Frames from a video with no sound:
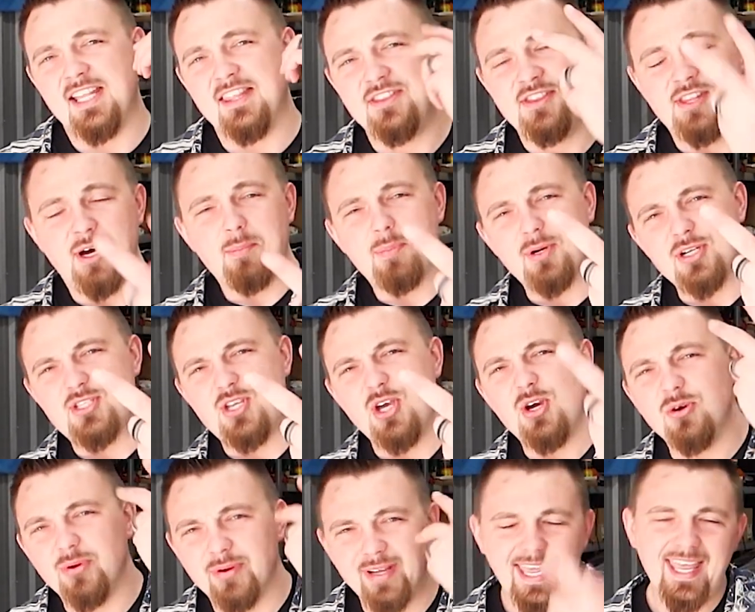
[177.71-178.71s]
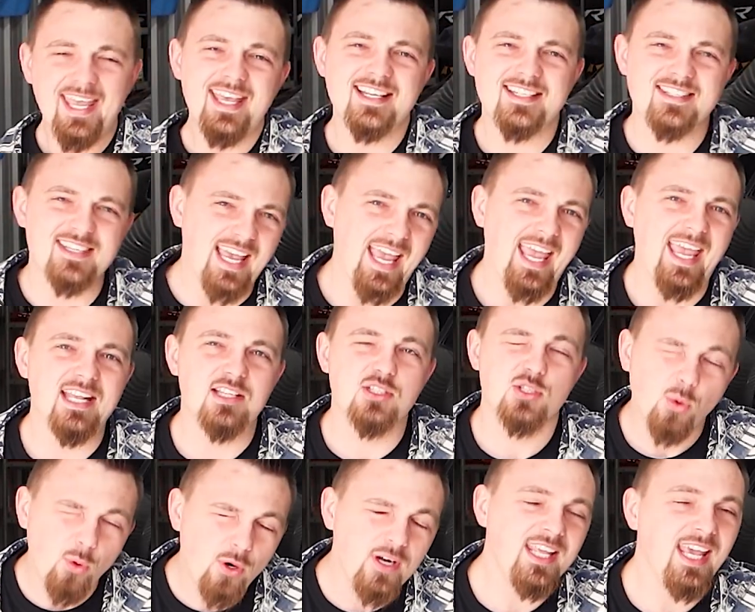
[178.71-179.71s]
Number 2 is a
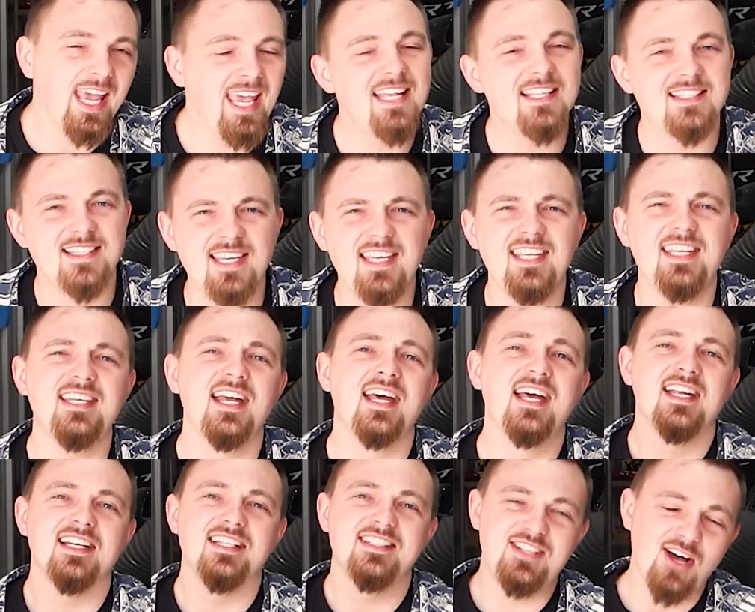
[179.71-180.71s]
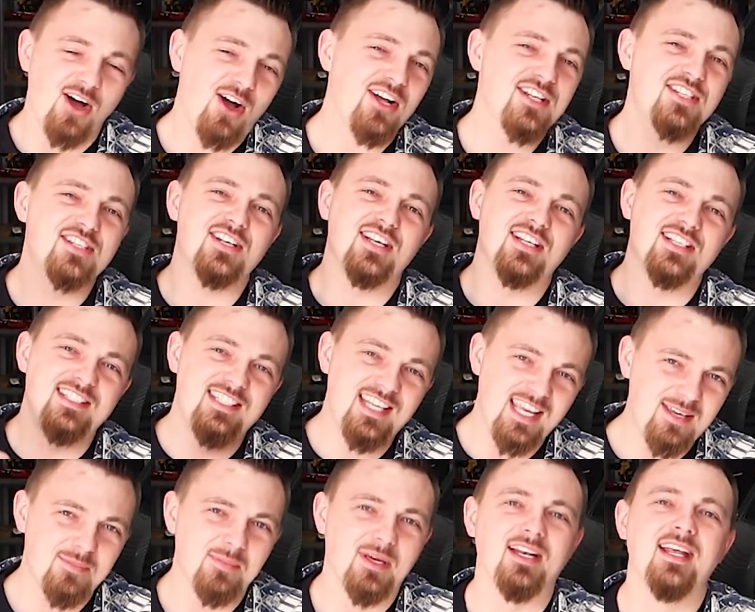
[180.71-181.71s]
2018 Dodge
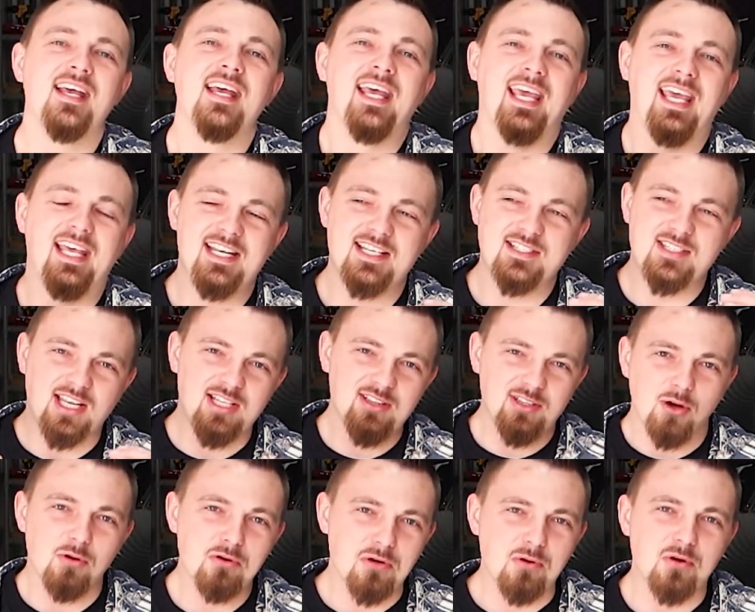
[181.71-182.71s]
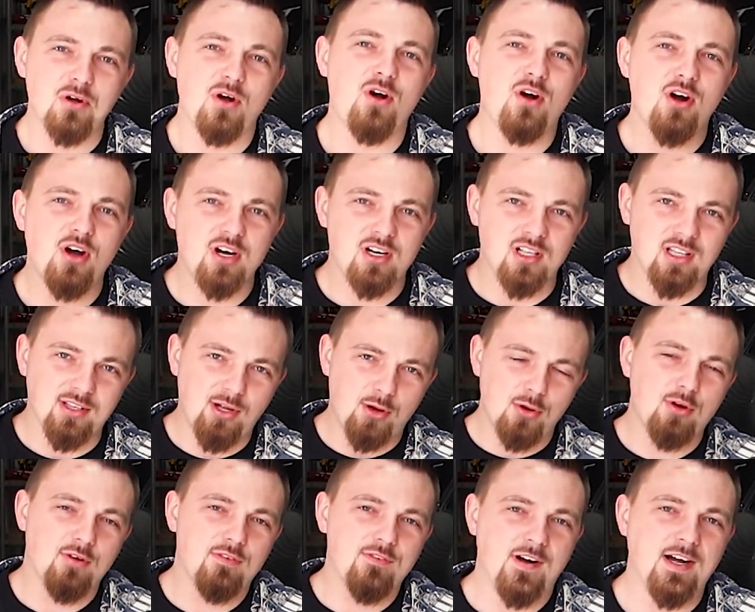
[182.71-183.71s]
Demon. It is a local car,
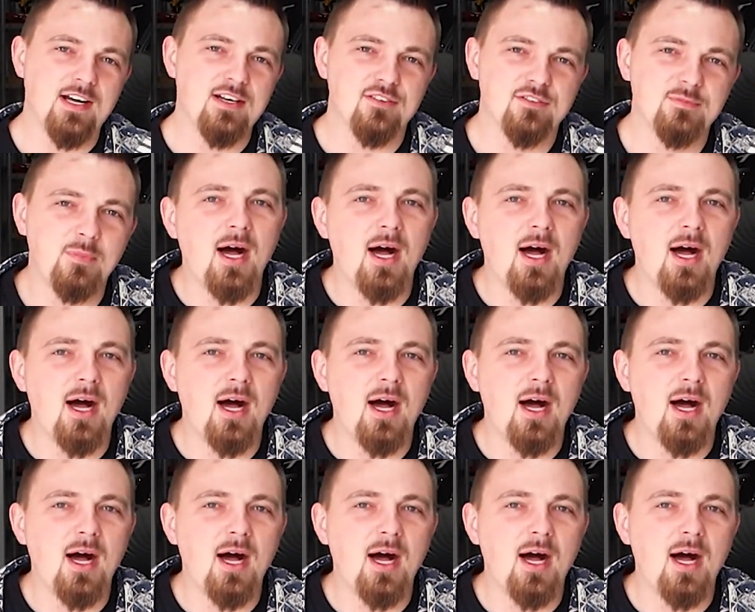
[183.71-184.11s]
local friend of